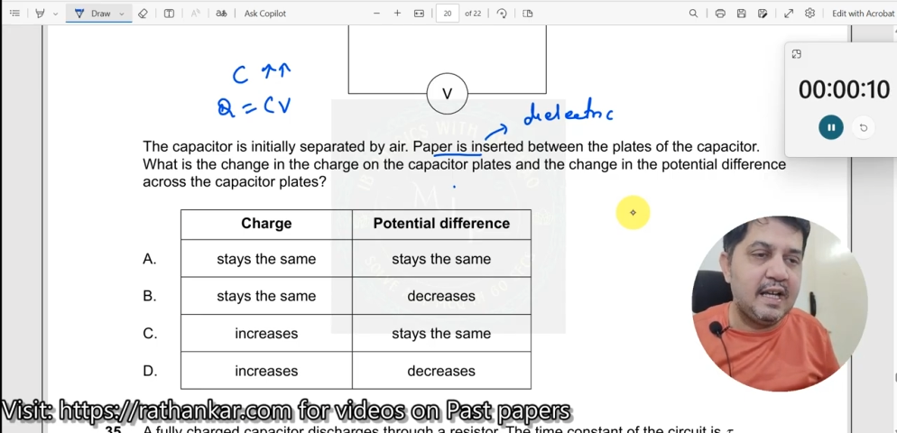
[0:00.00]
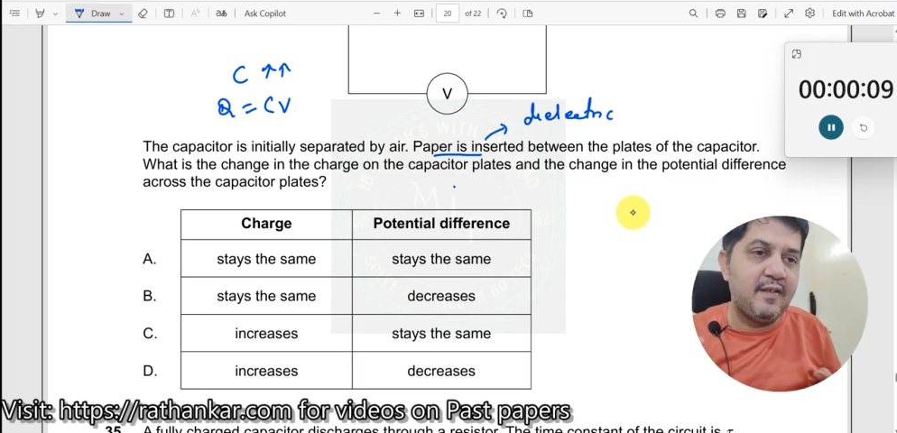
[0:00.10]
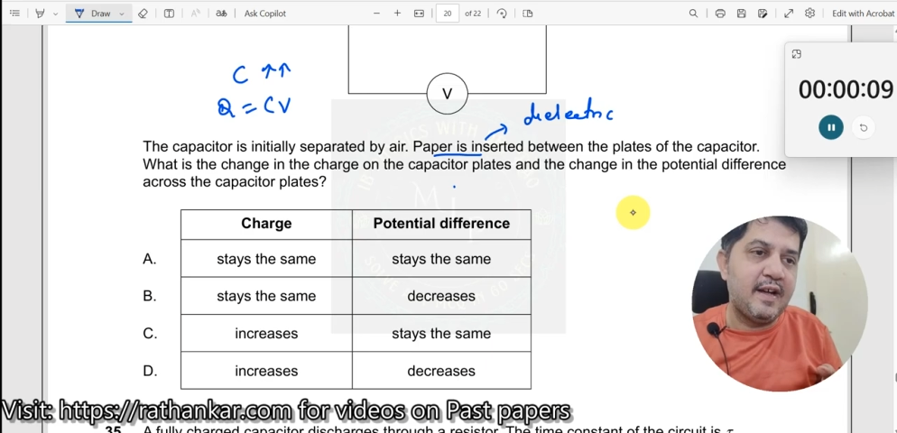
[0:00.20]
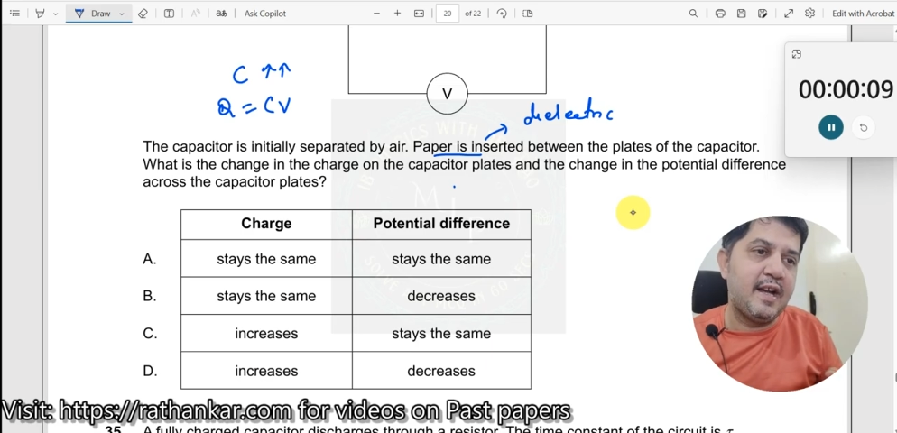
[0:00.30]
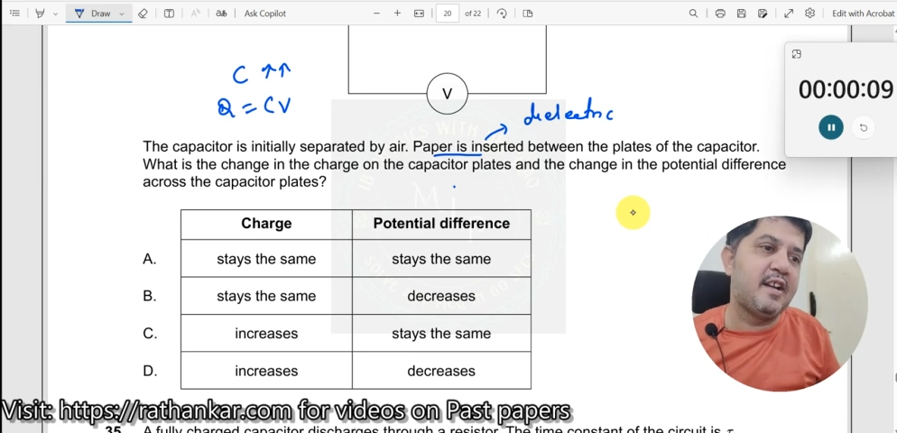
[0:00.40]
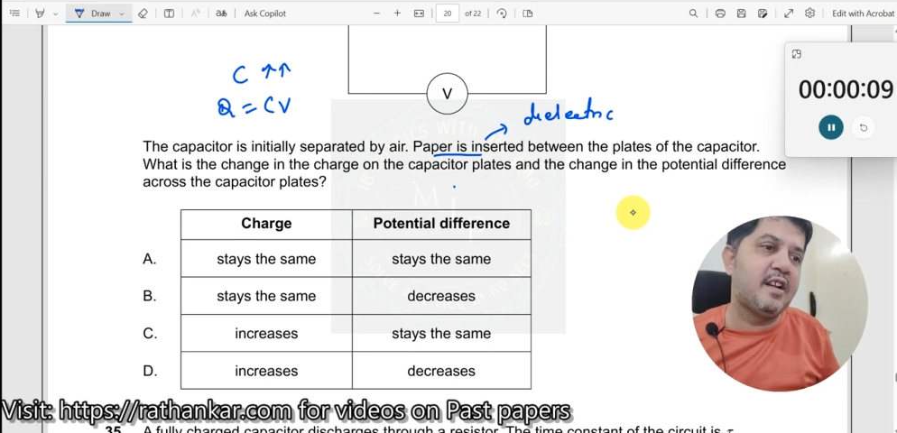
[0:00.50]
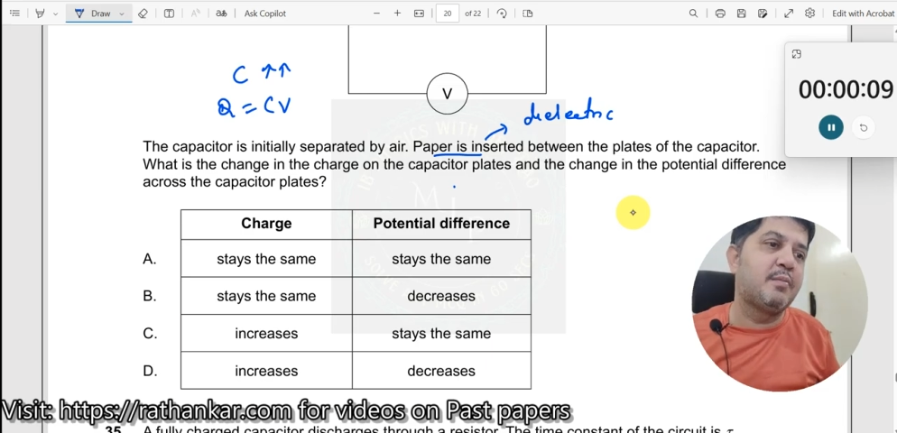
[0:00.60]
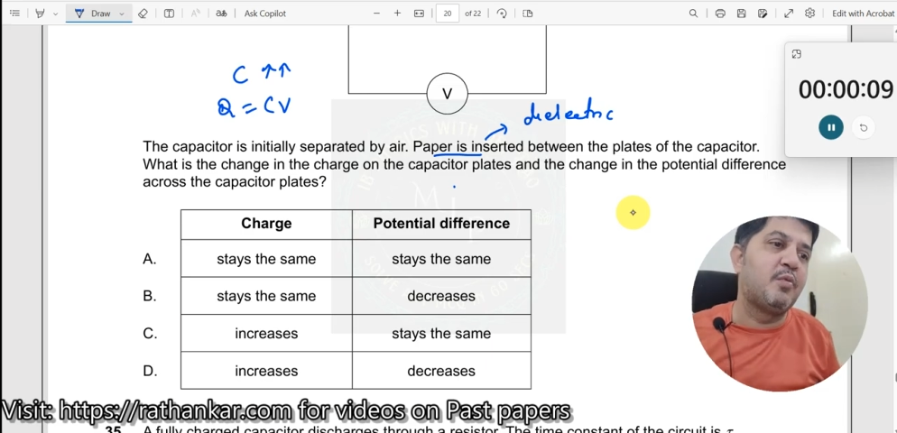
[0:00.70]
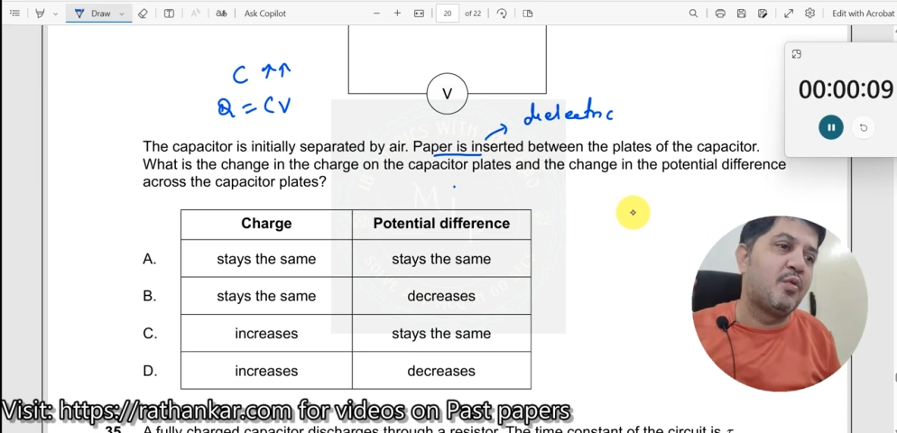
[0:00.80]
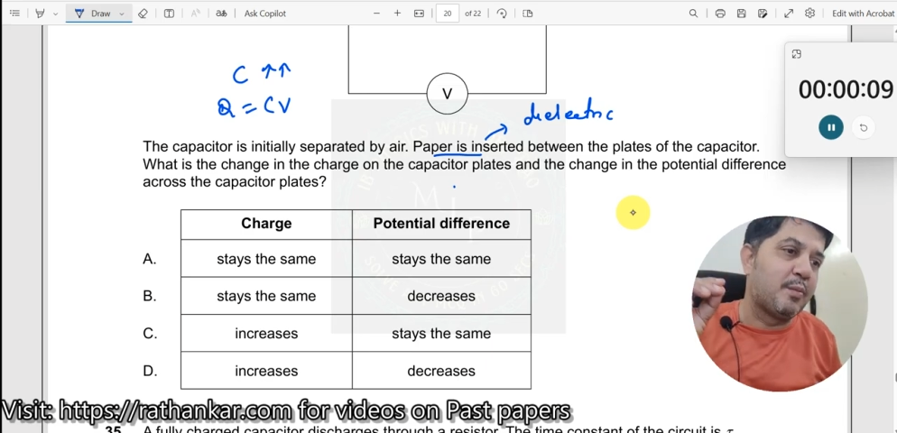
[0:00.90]
added
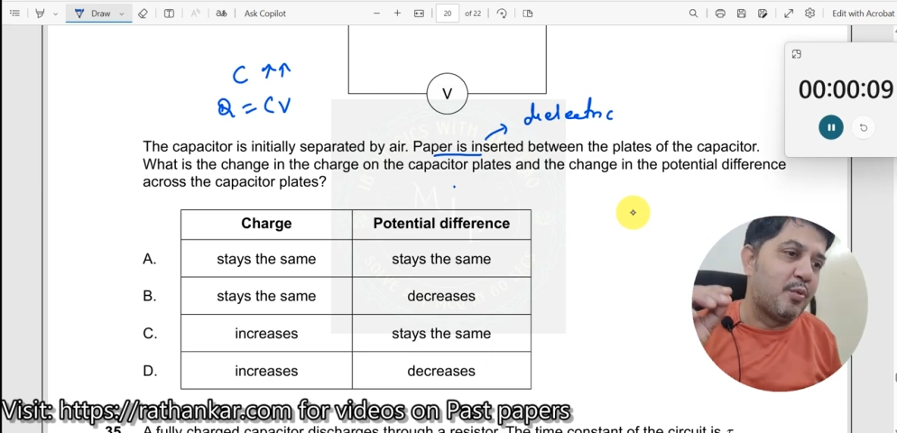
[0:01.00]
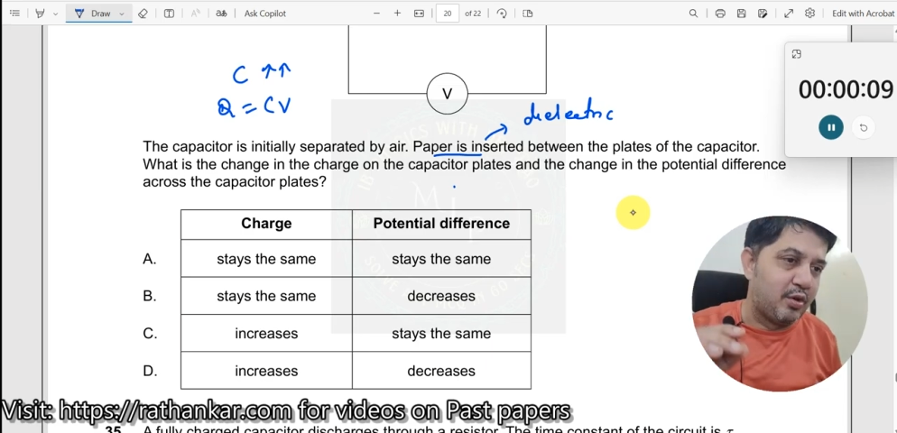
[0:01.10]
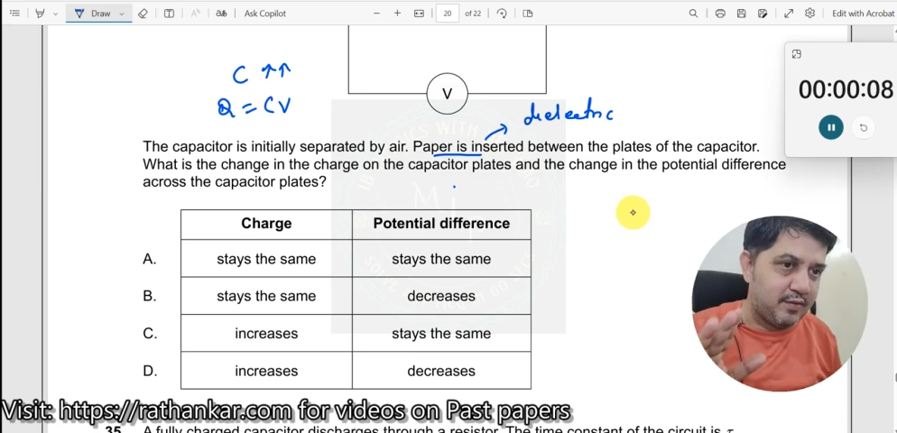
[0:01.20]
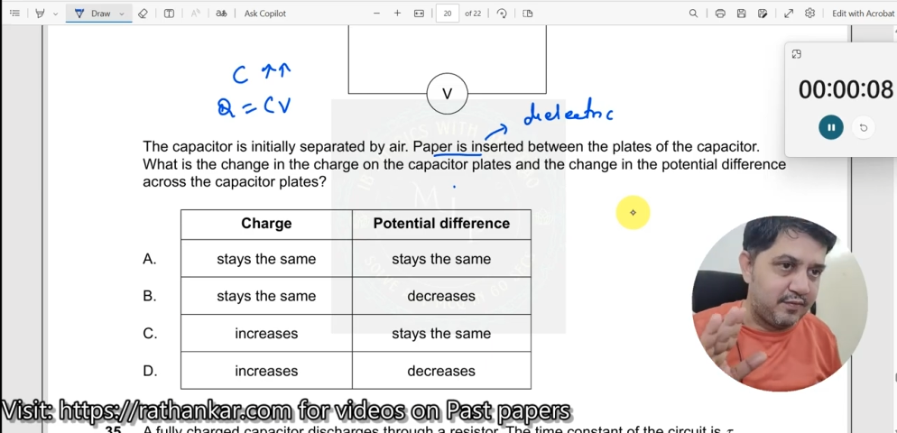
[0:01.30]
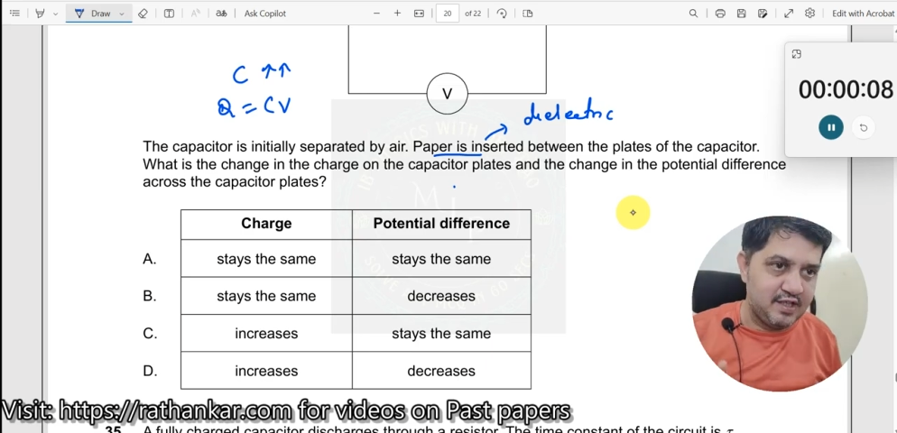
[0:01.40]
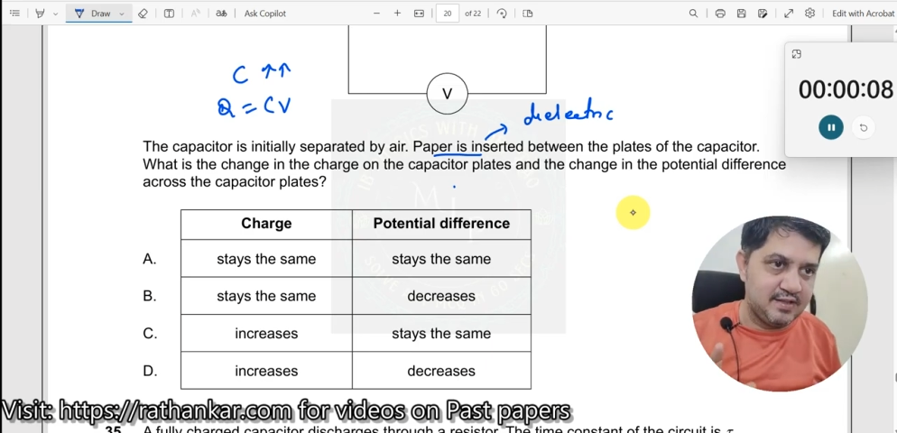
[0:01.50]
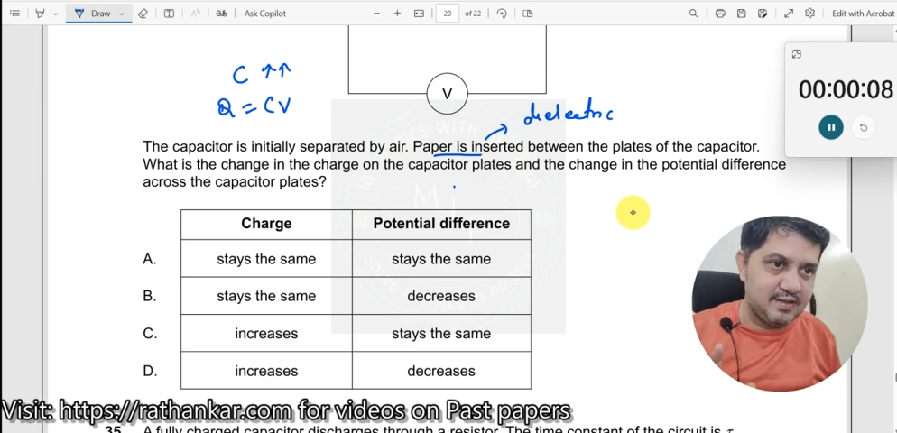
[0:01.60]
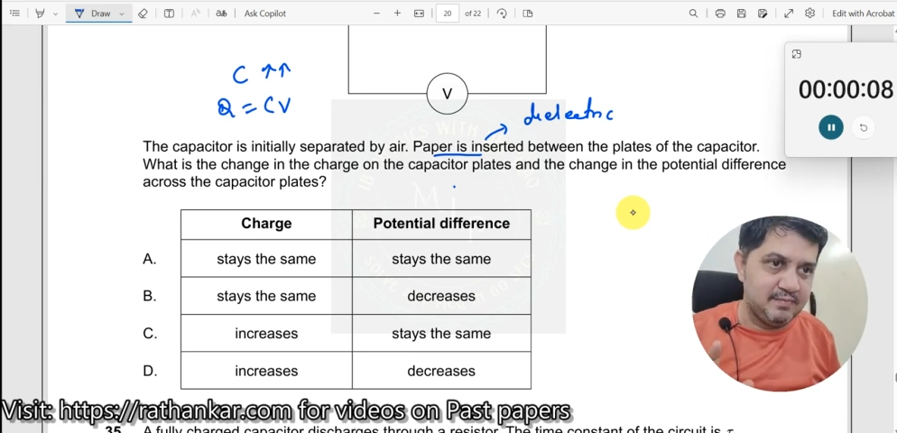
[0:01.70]
more amount of charge.